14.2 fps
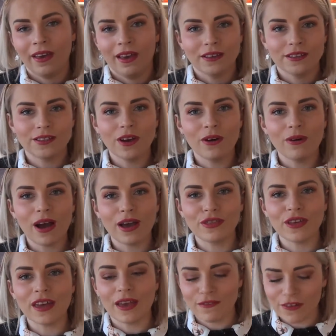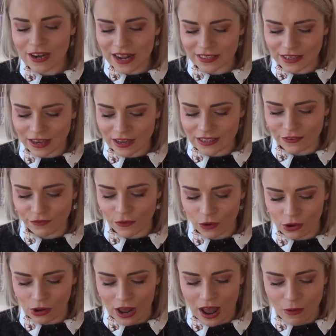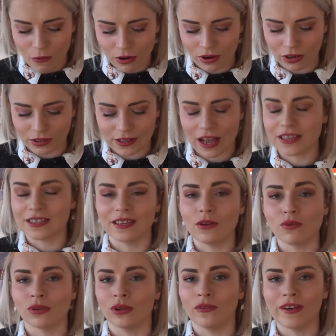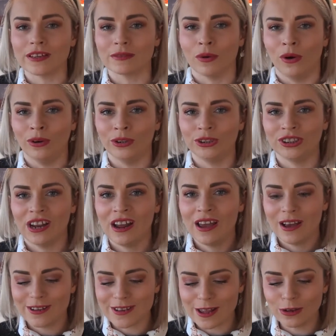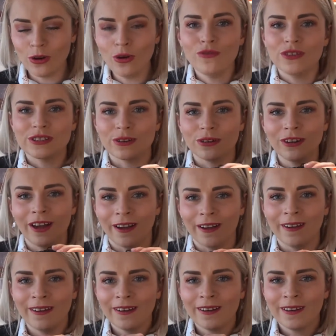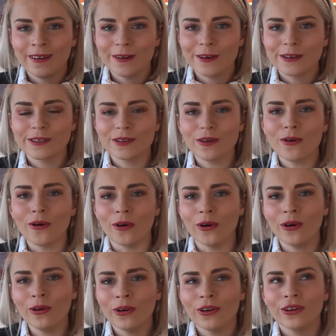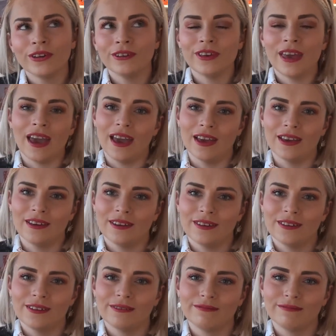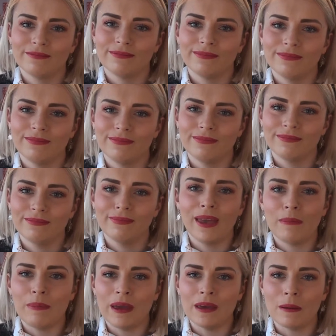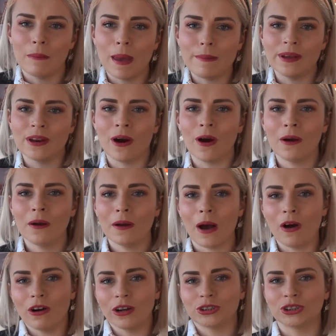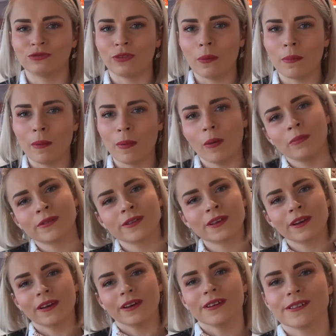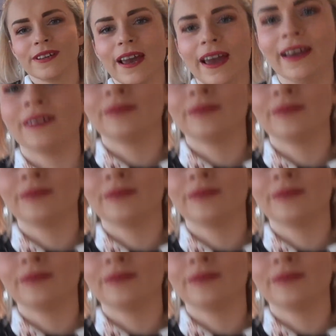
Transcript: So I think if I knit a different colour, I still wouldn't love it as much because I love this colour. So yeah, maybe not, or I just rob my mum's. So yeah,